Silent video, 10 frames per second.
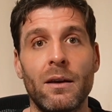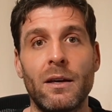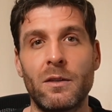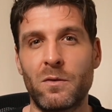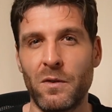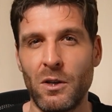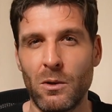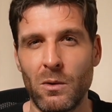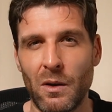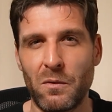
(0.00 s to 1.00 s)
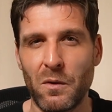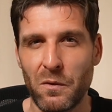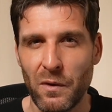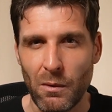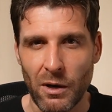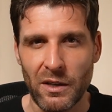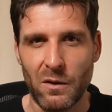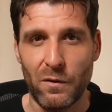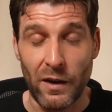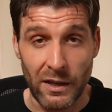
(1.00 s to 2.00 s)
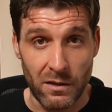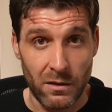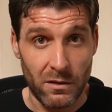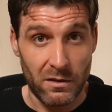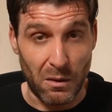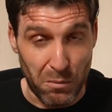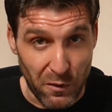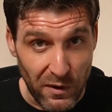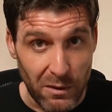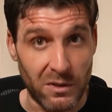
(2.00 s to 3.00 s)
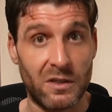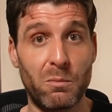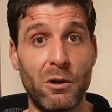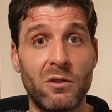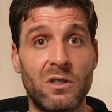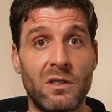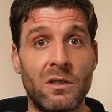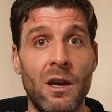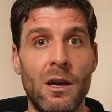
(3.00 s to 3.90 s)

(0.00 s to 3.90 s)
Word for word: It's for you if you felt like you've had some profound experiences,